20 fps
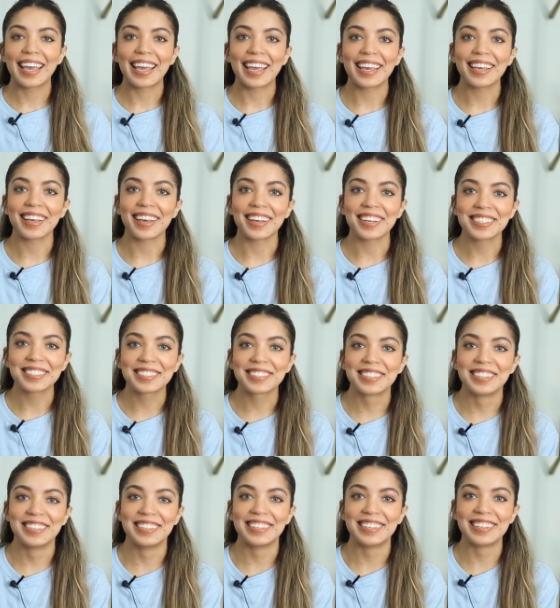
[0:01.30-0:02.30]
Hey guys.
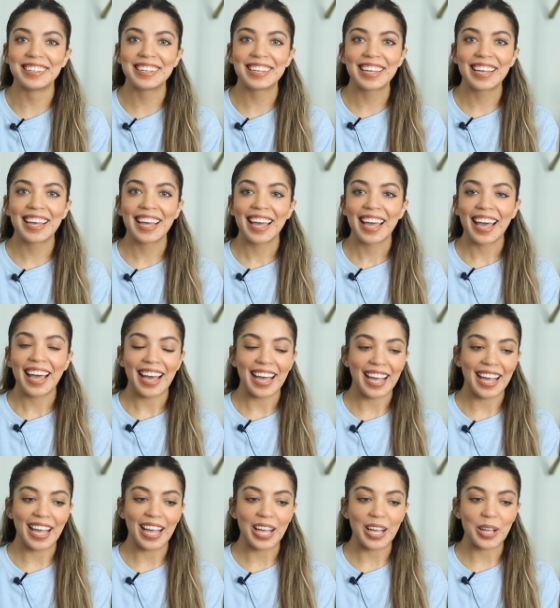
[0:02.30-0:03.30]

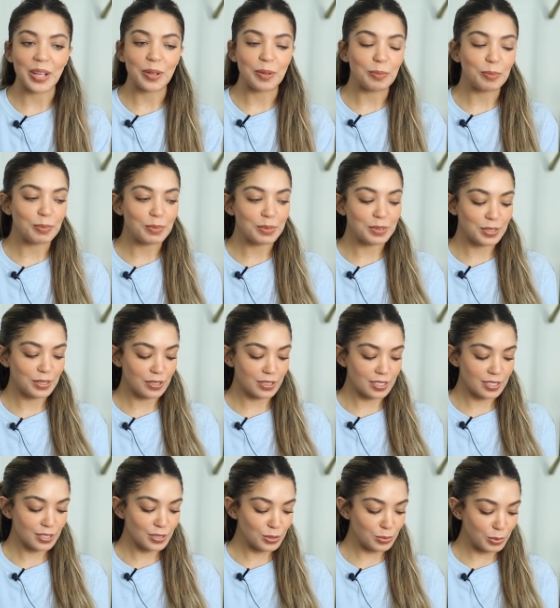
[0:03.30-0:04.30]
So
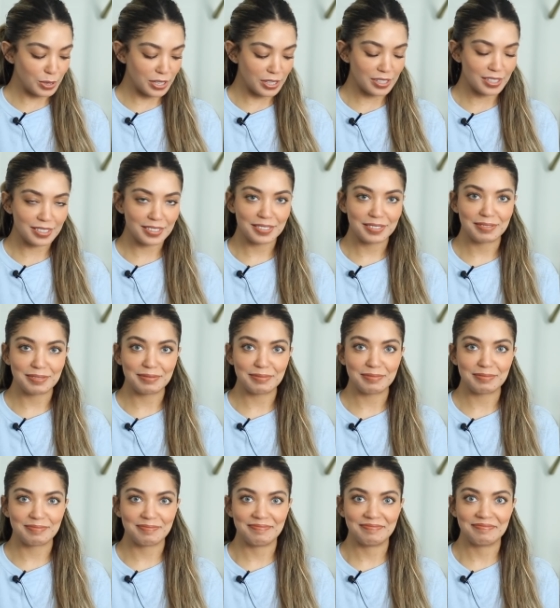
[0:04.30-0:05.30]
this is weird.
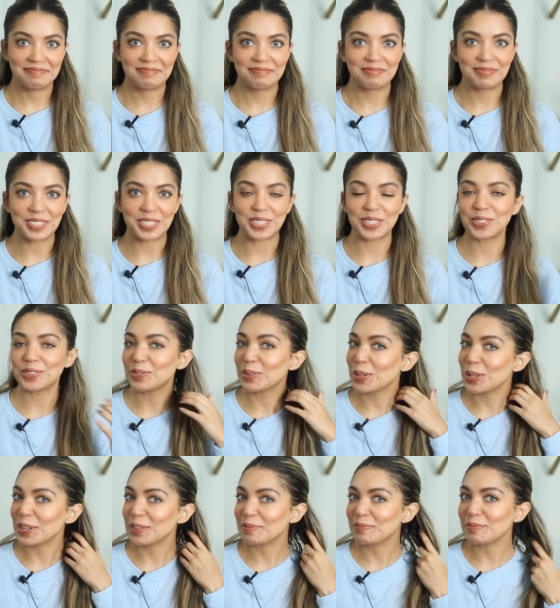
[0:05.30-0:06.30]
This is
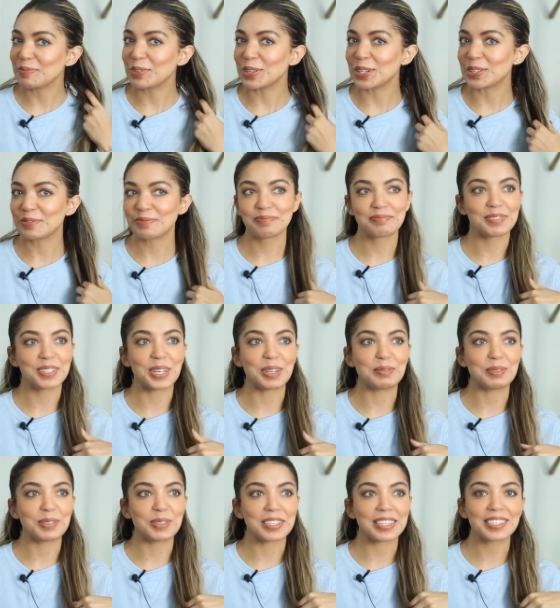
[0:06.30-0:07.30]
really weird that
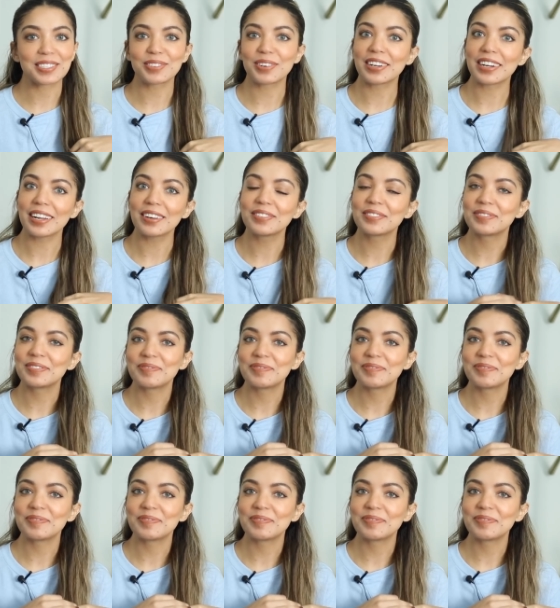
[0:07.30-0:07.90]
I'm doing this right now.